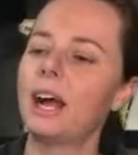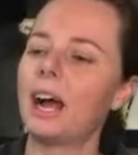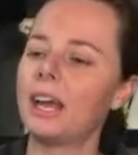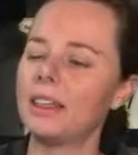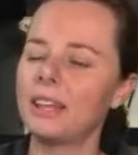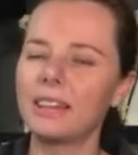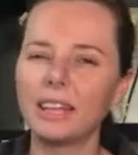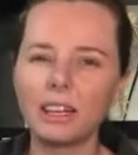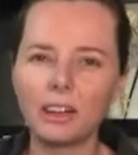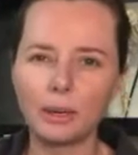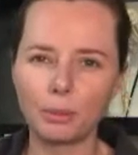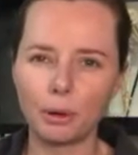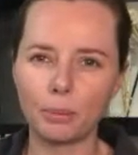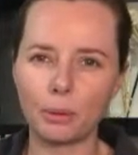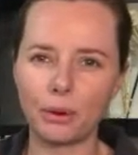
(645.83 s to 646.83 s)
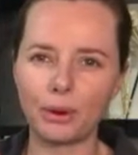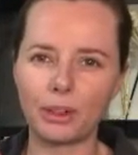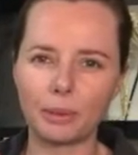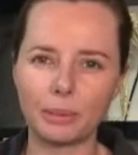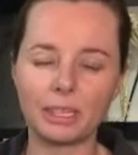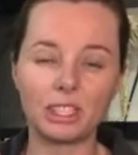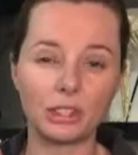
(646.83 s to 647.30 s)
I think they kind of promoted
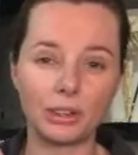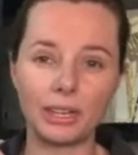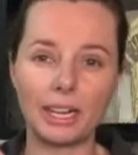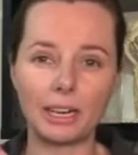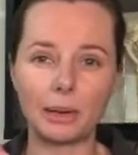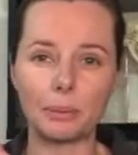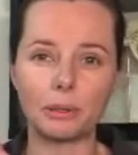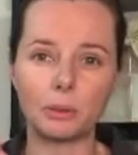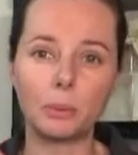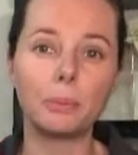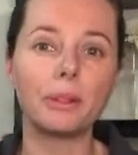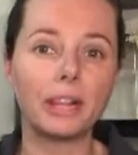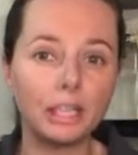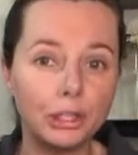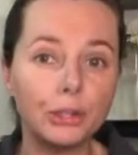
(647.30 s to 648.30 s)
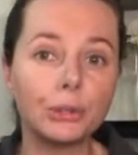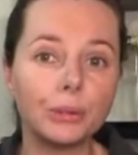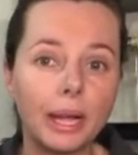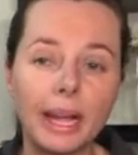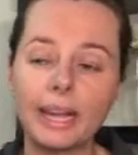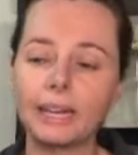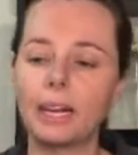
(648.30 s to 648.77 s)
them as don't heat up at all, but they do
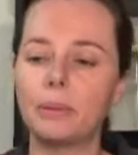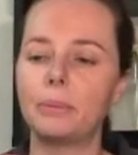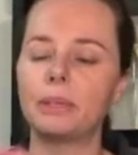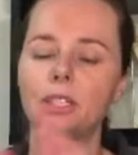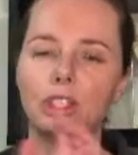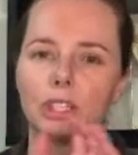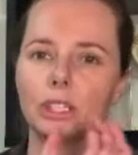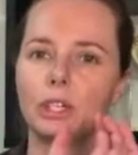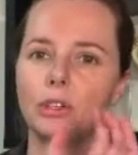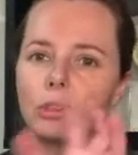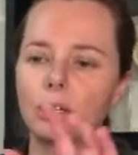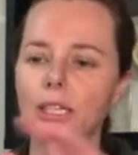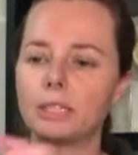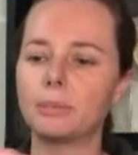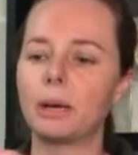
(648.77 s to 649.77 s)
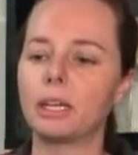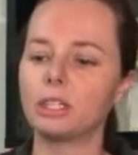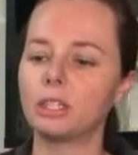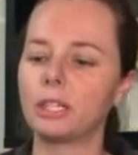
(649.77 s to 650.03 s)
heat up, it's just not as much.